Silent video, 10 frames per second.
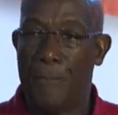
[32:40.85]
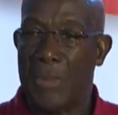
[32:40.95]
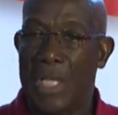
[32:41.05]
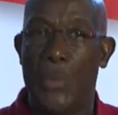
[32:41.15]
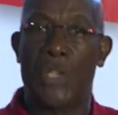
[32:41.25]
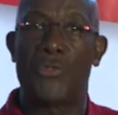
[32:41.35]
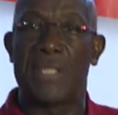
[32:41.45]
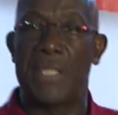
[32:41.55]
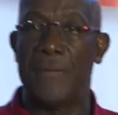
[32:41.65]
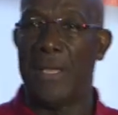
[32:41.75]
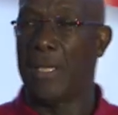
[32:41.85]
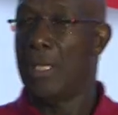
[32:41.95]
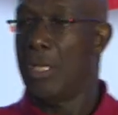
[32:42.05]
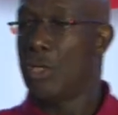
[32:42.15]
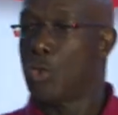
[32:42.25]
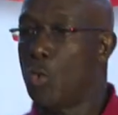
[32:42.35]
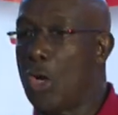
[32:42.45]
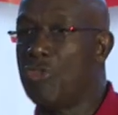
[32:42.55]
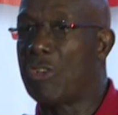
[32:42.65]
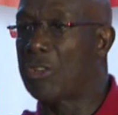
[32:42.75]
he was receiving
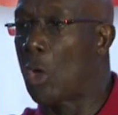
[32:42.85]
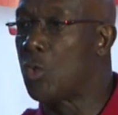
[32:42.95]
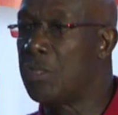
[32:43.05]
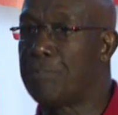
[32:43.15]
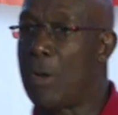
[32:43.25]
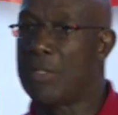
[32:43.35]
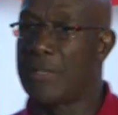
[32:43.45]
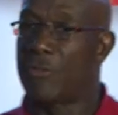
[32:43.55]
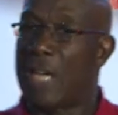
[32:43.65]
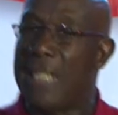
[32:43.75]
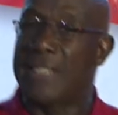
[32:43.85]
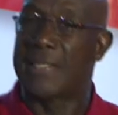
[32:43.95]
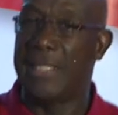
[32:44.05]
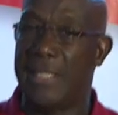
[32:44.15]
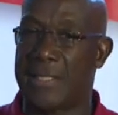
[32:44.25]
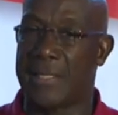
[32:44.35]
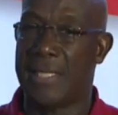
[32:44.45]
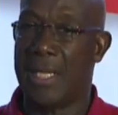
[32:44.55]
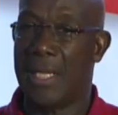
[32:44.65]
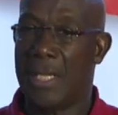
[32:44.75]
200,000 pounds of rice seeds
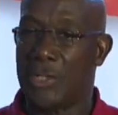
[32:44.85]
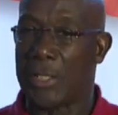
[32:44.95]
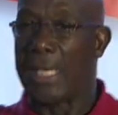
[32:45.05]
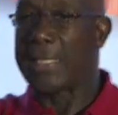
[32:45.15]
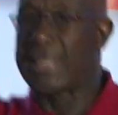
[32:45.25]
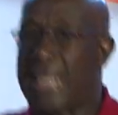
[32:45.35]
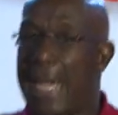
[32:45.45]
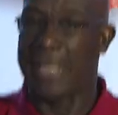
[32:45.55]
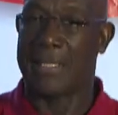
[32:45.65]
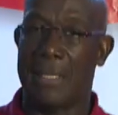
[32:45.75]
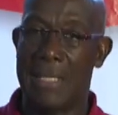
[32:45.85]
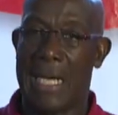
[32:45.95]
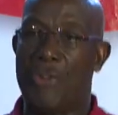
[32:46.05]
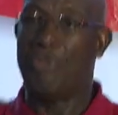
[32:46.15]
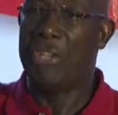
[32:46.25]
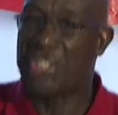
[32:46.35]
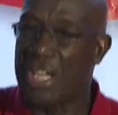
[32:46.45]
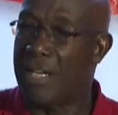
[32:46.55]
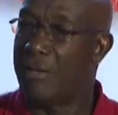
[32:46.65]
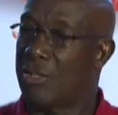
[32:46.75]
to kickstart and
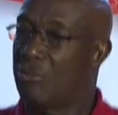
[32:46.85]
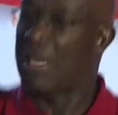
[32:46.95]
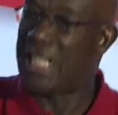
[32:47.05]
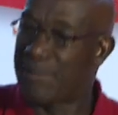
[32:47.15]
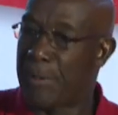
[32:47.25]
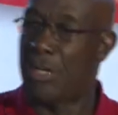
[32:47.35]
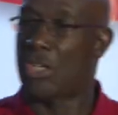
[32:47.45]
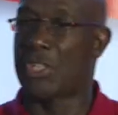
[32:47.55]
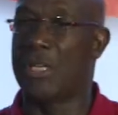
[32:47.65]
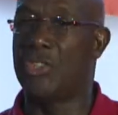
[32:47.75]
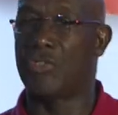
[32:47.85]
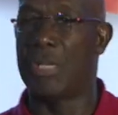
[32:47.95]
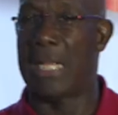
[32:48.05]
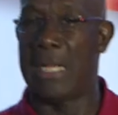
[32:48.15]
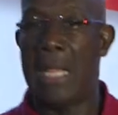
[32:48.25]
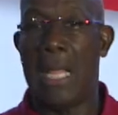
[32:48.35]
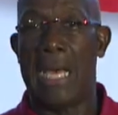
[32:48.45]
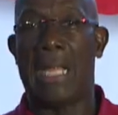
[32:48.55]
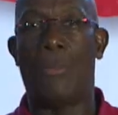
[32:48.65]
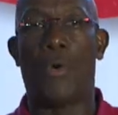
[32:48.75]
regenerate rice production in Trinidad. And
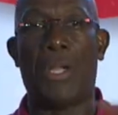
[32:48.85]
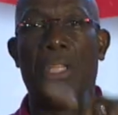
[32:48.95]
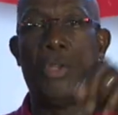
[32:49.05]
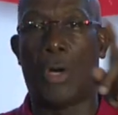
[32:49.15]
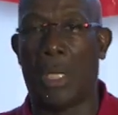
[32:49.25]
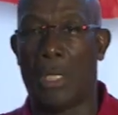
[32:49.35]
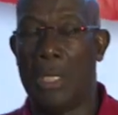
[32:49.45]
I'm warning you all,